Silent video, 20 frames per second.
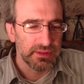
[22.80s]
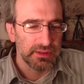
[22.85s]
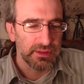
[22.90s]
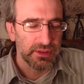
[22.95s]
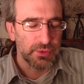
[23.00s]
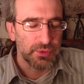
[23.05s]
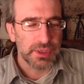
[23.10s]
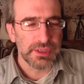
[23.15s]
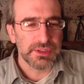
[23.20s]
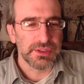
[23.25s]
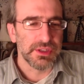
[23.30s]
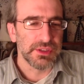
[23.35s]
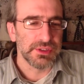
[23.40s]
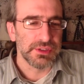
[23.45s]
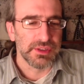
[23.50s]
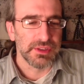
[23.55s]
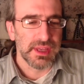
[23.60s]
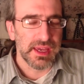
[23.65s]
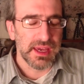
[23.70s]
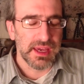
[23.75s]
Quite
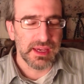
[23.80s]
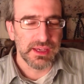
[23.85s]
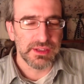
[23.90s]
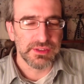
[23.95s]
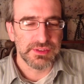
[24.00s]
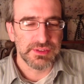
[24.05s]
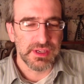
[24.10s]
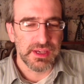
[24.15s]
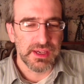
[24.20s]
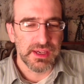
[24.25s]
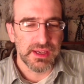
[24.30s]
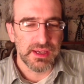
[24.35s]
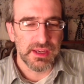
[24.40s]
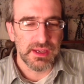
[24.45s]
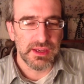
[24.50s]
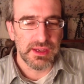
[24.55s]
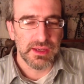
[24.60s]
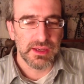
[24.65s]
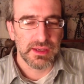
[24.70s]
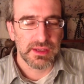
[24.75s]
Decent has
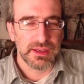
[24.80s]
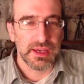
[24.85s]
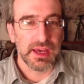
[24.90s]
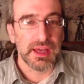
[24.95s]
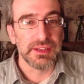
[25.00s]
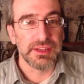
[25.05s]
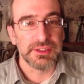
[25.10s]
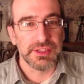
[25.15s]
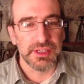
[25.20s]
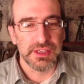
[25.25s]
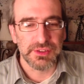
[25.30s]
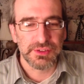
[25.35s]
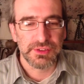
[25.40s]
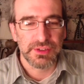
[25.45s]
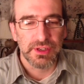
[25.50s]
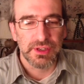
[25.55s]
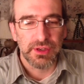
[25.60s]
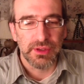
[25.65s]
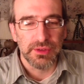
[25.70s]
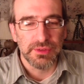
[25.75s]
a contest
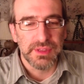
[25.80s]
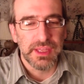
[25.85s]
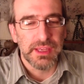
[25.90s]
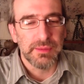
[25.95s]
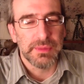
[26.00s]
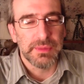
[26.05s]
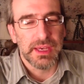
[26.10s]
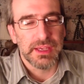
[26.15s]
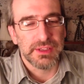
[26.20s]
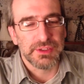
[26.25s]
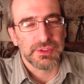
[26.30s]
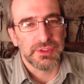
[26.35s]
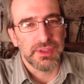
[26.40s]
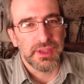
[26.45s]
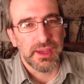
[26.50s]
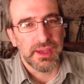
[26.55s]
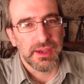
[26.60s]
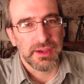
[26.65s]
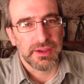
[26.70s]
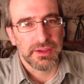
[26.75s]
called Name That
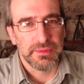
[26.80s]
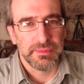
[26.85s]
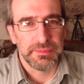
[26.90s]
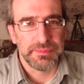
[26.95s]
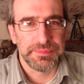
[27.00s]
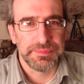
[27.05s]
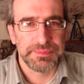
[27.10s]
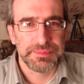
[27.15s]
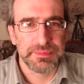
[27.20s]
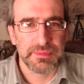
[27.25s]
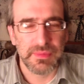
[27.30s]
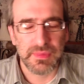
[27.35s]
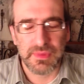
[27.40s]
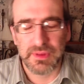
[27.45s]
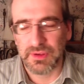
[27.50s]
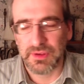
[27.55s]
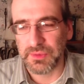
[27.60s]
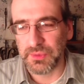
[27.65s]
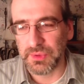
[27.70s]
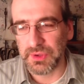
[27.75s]
Snack,
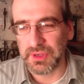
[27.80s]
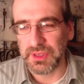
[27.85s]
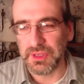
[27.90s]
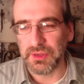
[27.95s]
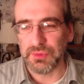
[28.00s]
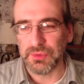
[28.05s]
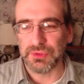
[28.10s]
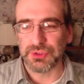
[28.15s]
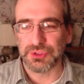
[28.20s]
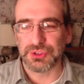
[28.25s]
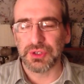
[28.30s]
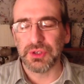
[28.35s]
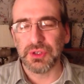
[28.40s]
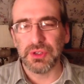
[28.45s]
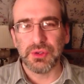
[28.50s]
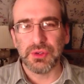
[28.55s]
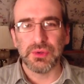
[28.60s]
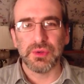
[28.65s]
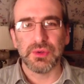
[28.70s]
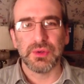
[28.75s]
where he will show
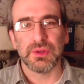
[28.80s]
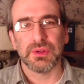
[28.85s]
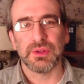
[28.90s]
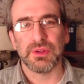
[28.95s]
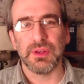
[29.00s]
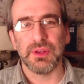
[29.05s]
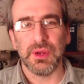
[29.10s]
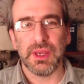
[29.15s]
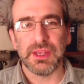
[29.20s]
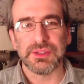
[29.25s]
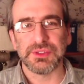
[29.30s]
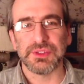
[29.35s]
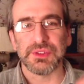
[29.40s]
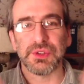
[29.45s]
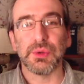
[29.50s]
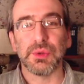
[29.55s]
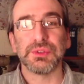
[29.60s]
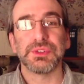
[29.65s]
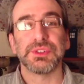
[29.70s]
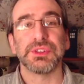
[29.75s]
you, he has this
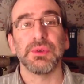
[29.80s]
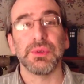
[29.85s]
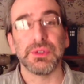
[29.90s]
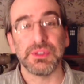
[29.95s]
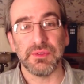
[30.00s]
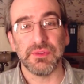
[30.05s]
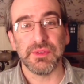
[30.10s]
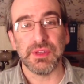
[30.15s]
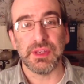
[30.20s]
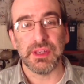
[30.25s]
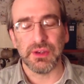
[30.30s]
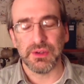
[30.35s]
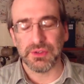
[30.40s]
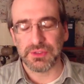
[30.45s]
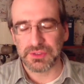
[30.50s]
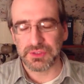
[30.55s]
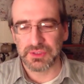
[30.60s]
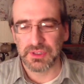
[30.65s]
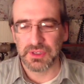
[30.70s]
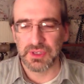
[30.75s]
whole series of
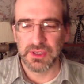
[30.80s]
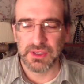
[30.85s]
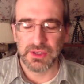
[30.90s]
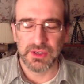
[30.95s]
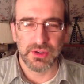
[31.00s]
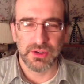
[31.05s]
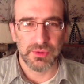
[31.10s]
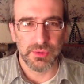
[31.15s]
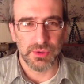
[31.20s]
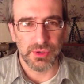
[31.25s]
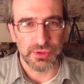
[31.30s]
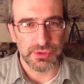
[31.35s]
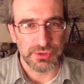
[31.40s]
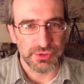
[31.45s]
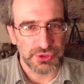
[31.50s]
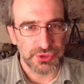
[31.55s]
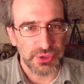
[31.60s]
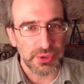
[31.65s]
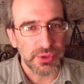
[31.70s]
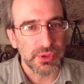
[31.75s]
videos where he'll
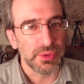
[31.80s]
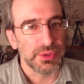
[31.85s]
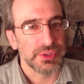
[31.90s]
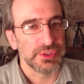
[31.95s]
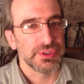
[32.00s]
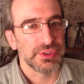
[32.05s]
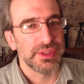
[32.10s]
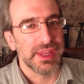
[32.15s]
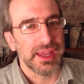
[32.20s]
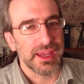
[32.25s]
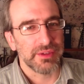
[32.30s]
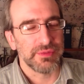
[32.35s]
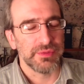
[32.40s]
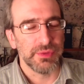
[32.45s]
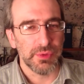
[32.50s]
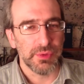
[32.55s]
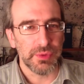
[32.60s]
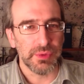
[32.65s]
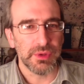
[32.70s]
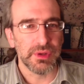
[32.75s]
show you a snack
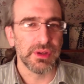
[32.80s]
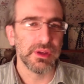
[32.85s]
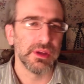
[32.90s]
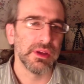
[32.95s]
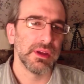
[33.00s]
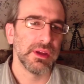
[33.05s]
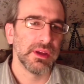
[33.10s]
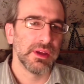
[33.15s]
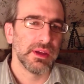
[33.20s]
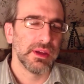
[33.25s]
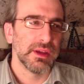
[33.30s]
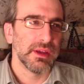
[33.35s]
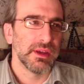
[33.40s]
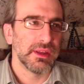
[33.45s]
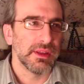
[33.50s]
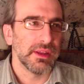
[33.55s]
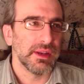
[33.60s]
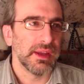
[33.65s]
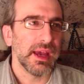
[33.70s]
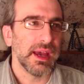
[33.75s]
food
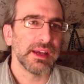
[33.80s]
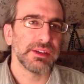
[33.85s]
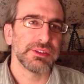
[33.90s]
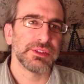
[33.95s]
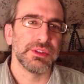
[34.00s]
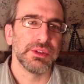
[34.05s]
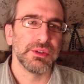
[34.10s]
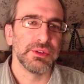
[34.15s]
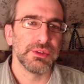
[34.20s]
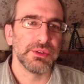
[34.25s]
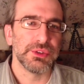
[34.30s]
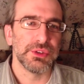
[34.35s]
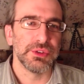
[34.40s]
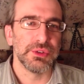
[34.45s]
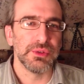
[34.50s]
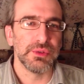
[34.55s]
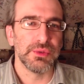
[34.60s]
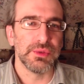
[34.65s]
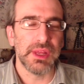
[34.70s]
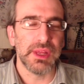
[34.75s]
and ask you
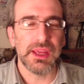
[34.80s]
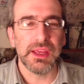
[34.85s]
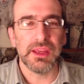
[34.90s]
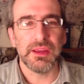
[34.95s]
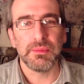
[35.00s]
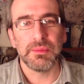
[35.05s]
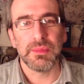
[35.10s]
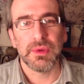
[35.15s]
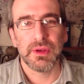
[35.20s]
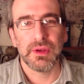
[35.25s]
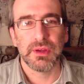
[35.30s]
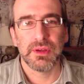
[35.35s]
to name